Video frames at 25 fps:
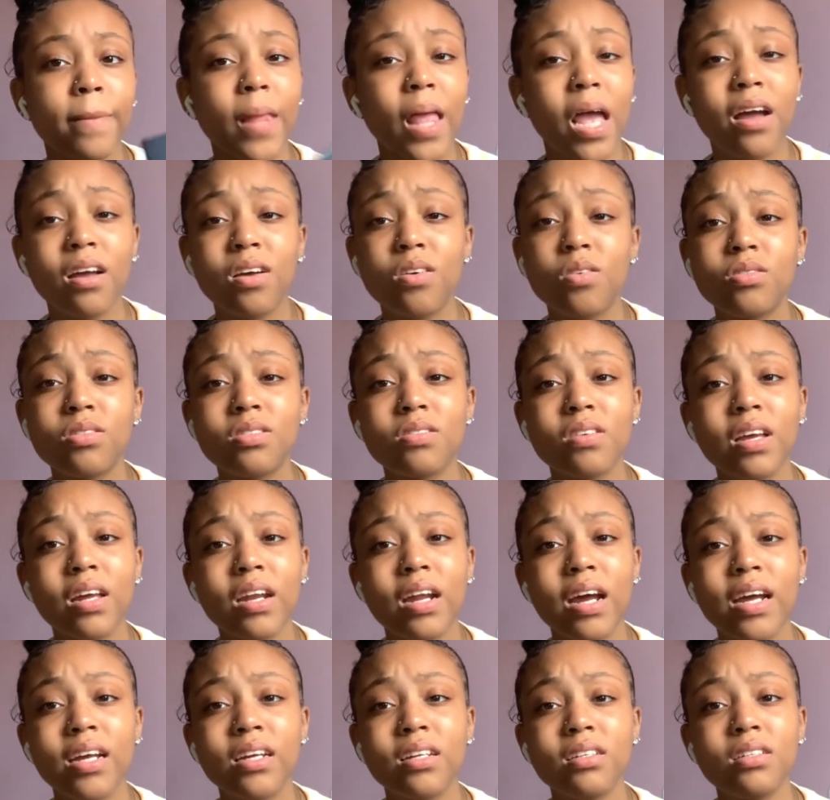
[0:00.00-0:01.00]
I could also get
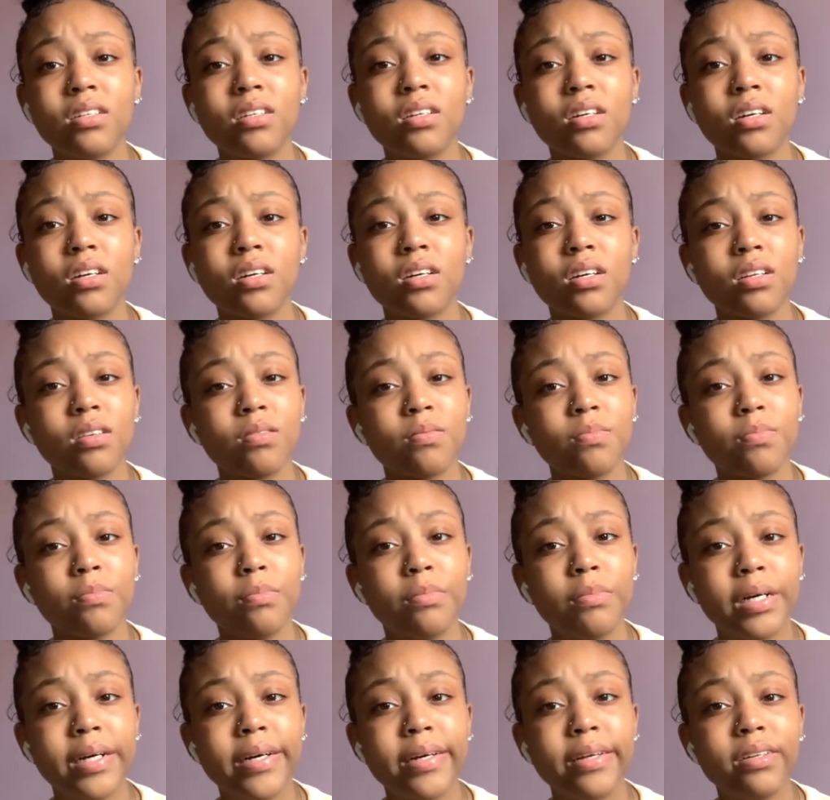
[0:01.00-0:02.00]
an ID card,
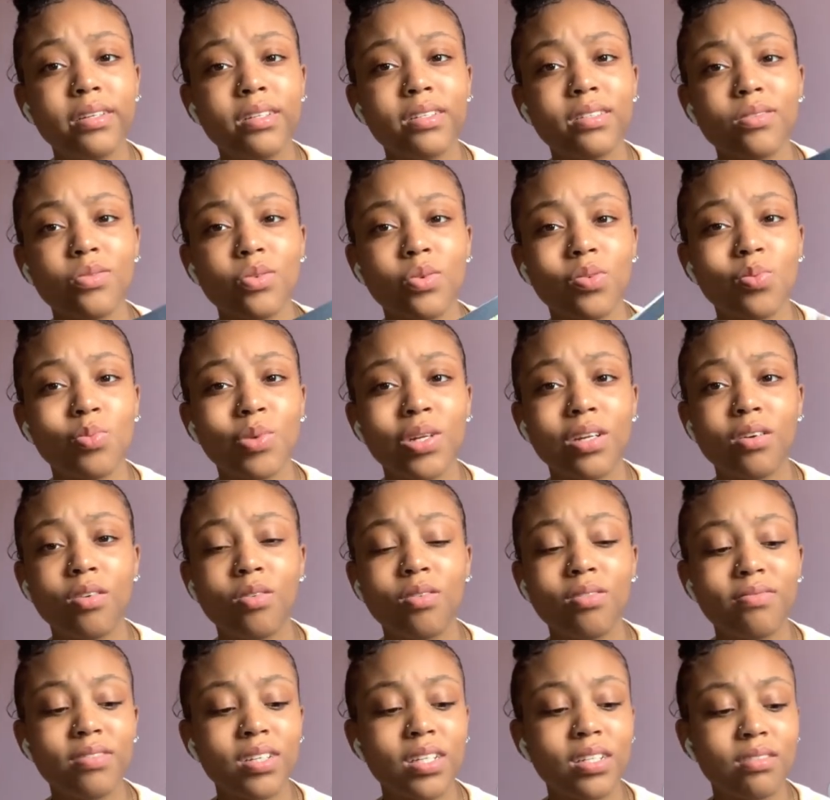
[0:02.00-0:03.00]
but with
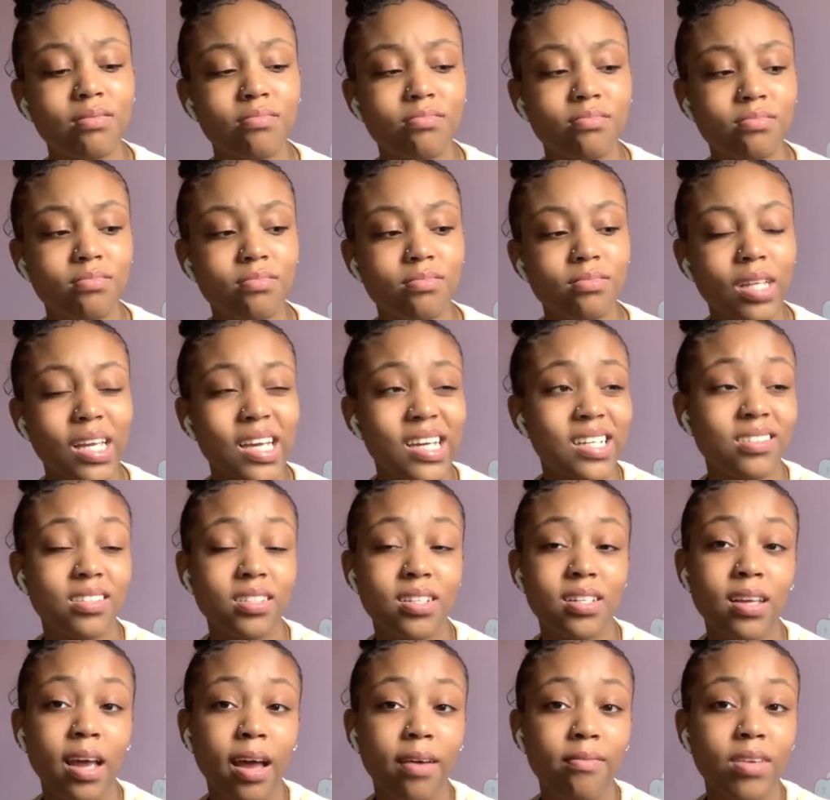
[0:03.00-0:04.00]
COVID, I
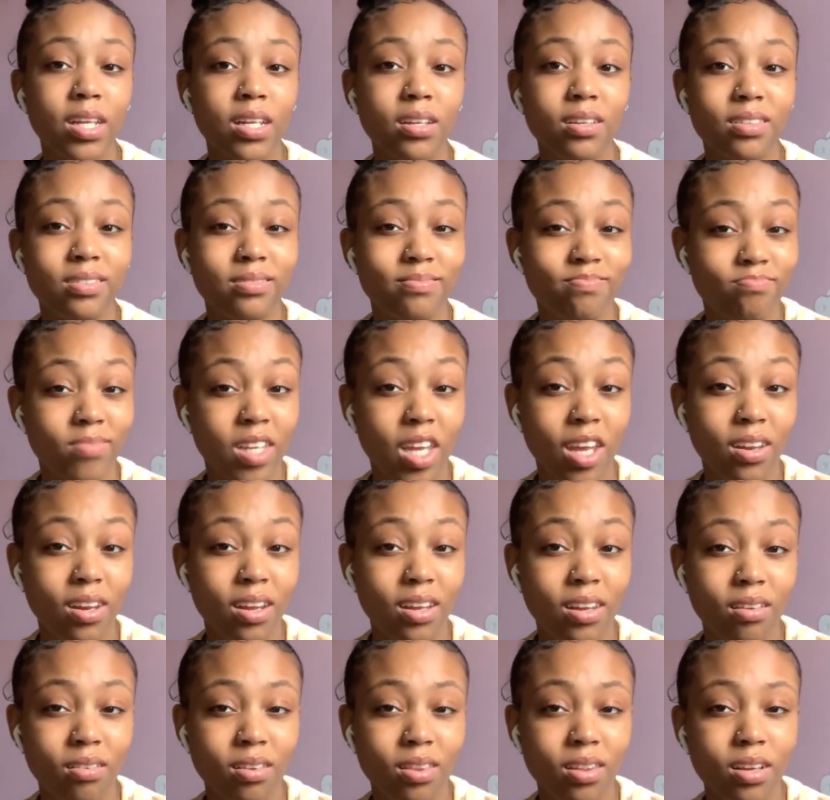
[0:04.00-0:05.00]
just haven't done
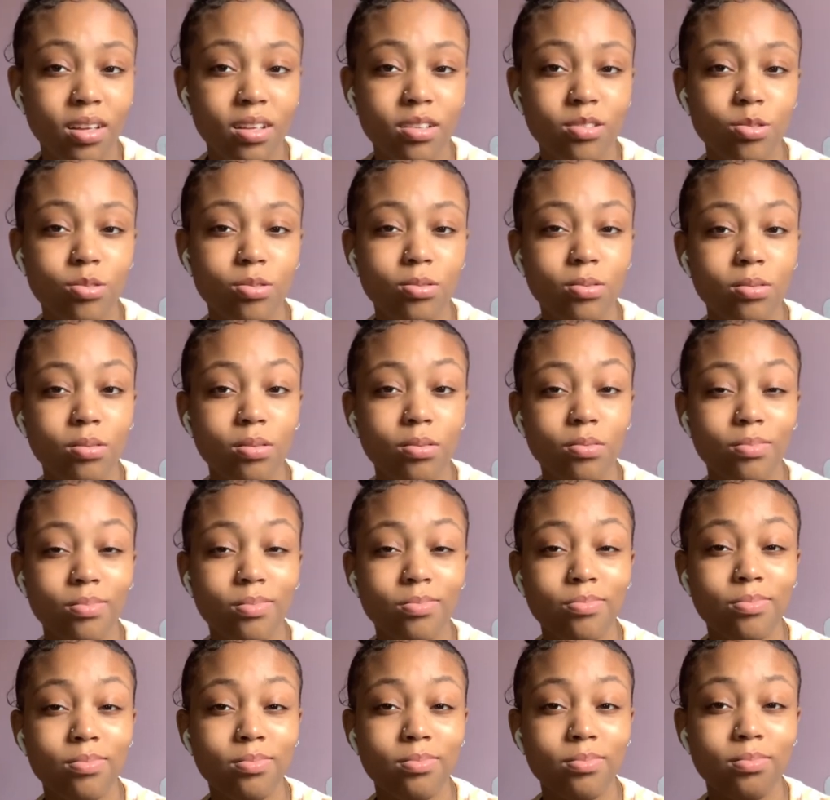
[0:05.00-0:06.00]
anything. So
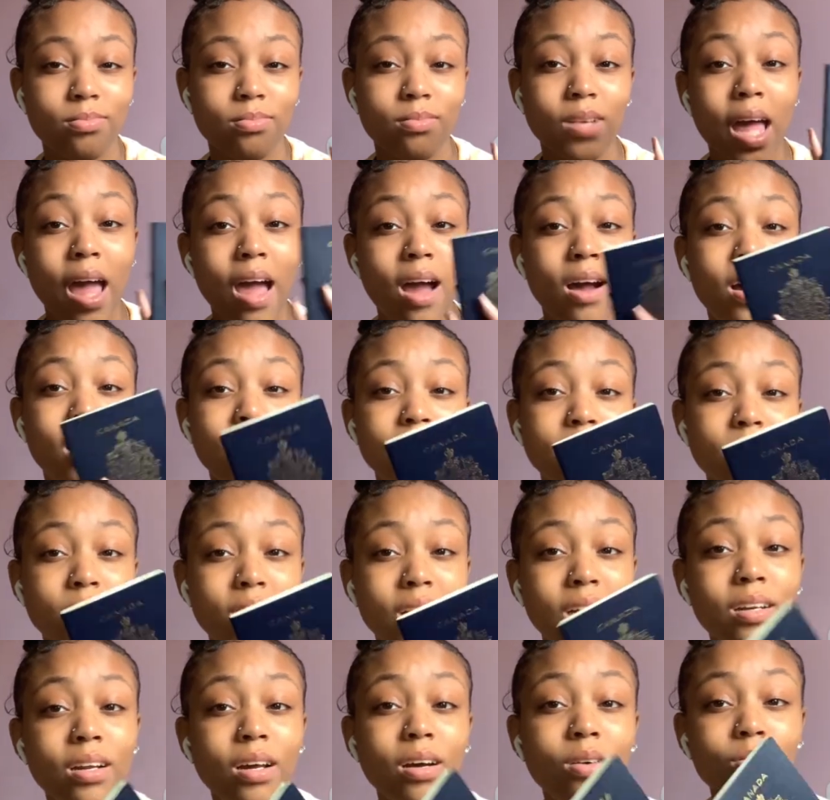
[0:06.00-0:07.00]
also
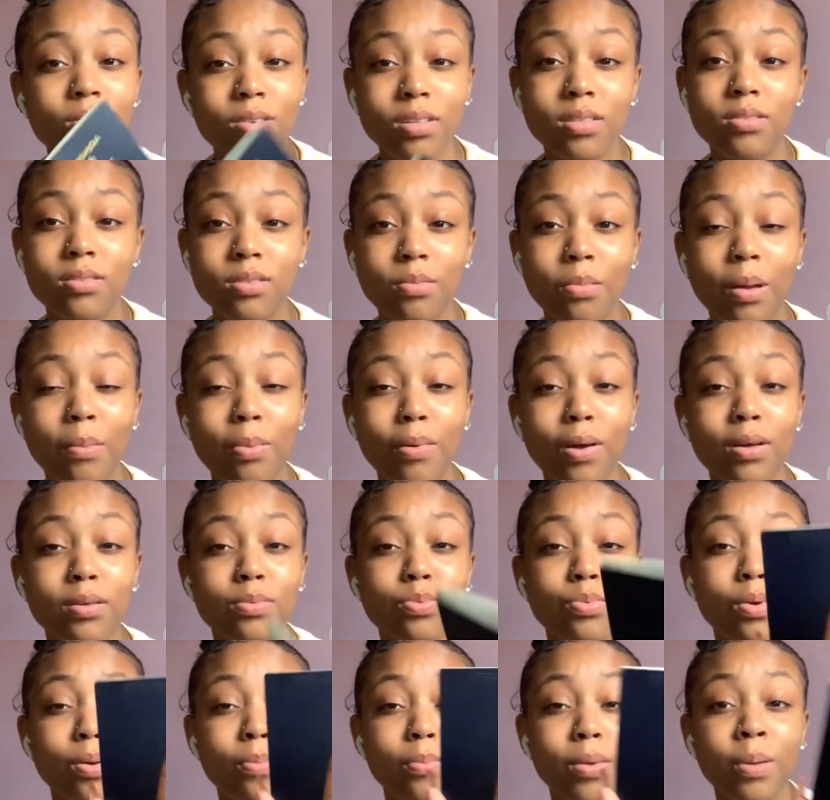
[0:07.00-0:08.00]
right now we're using my
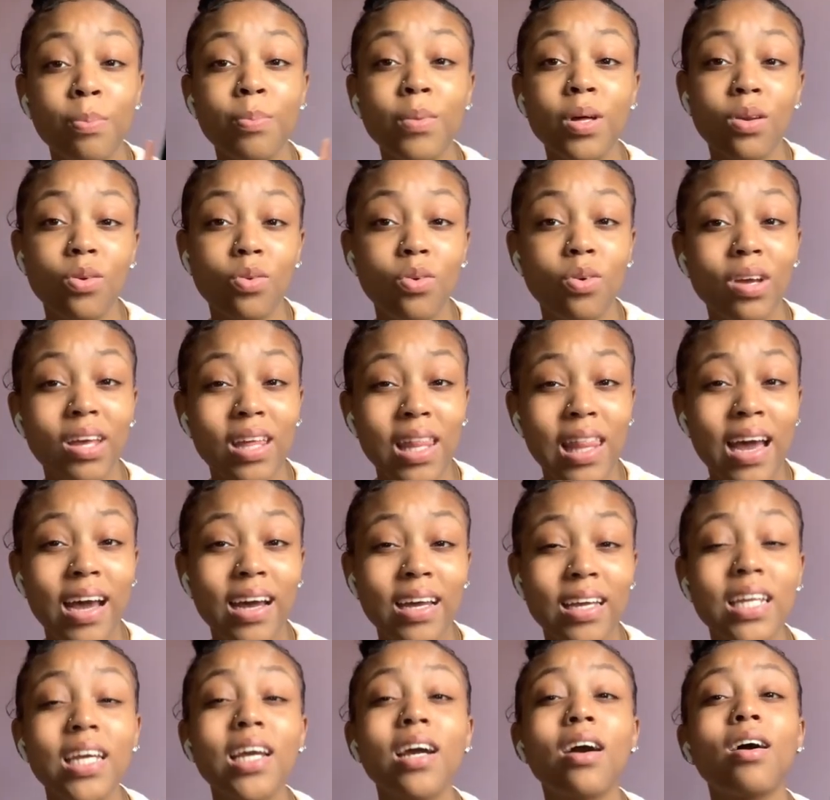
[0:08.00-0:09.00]
passport, but I'm gonna go get the
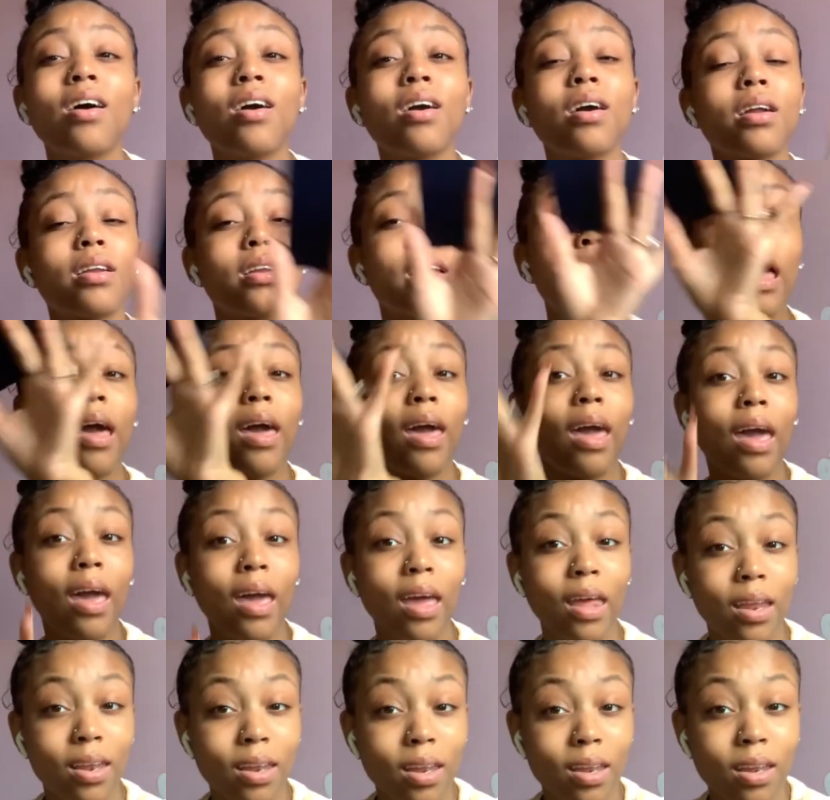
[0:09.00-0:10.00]
ID card
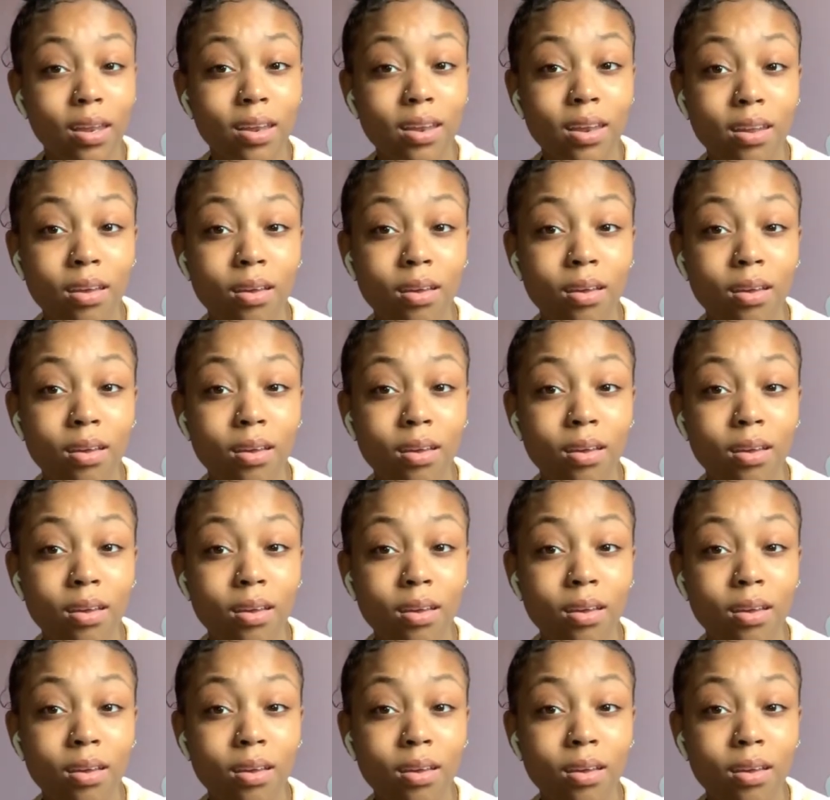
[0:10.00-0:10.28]
and